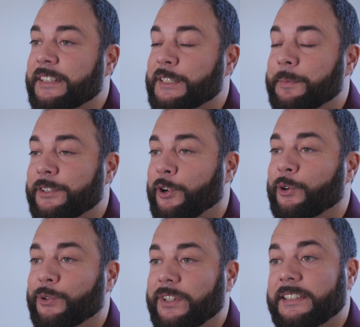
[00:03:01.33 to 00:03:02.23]
some
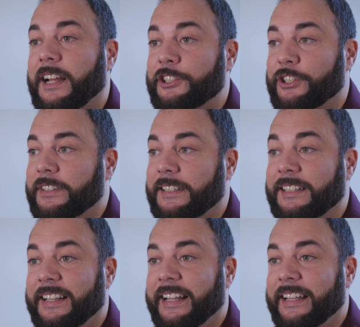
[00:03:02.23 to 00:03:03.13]
internal discussions
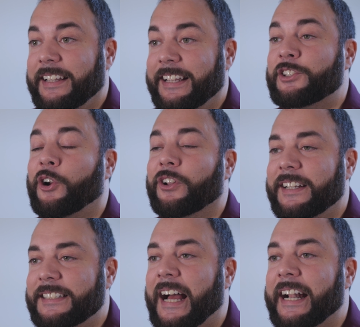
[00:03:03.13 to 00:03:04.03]
and internally
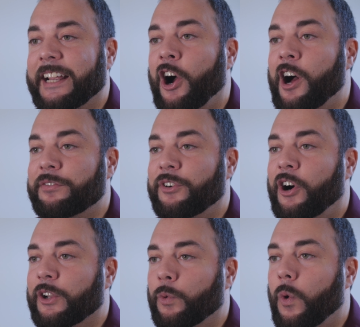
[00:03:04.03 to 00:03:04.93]
signing off
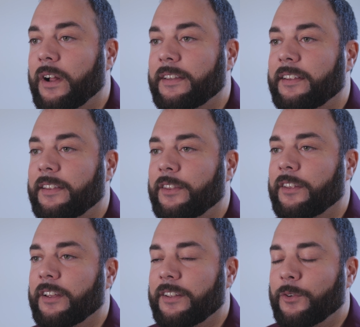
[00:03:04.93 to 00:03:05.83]
on what
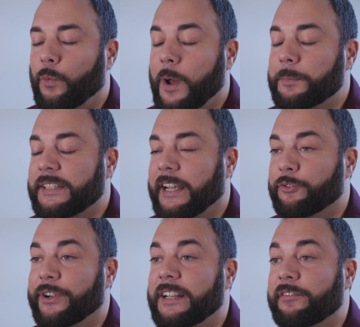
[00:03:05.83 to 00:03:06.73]
the website
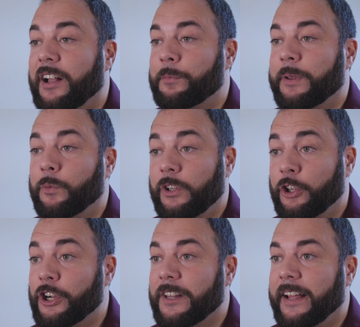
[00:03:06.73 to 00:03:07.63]
redevelopment would
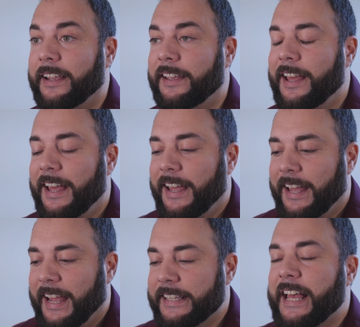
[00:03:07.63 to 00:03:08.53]
look like,
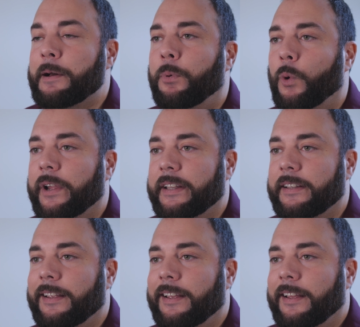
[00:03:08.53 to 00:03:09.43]
at that point,
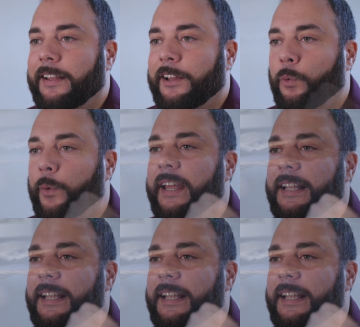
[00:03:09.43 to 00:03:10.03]
we had